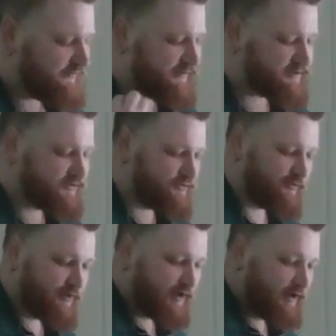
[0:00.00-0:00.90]
Verse
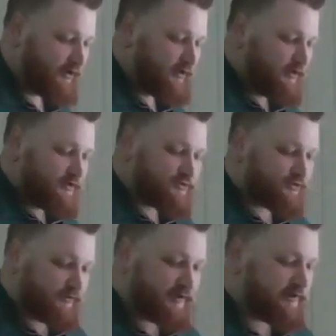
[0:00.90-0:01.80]
2.
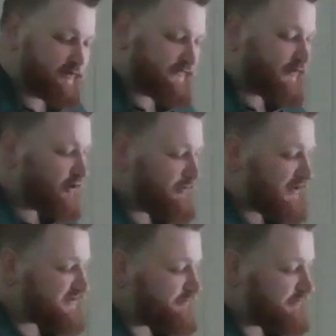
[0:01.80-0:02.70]
Surely you have heard
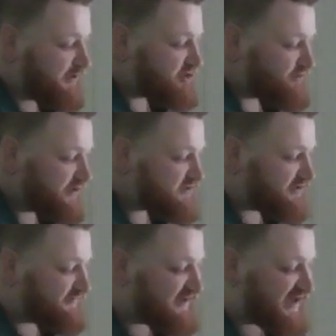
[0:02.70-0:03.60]
about the
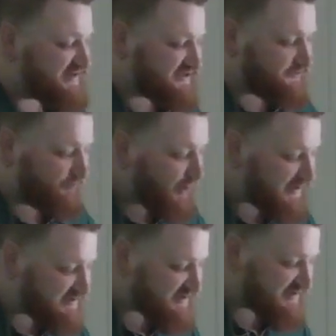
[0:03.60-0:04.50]
administration of God's
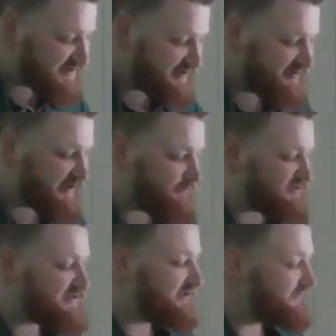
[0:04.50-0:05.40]
grace that
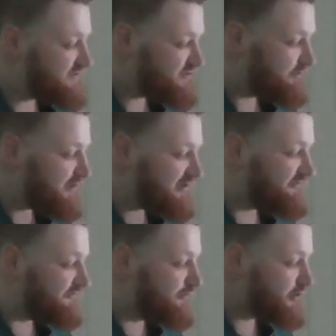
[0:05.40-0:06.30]
was given to me
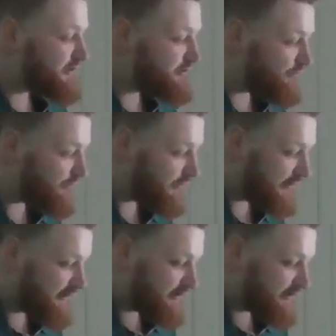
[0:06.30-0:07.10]
for you.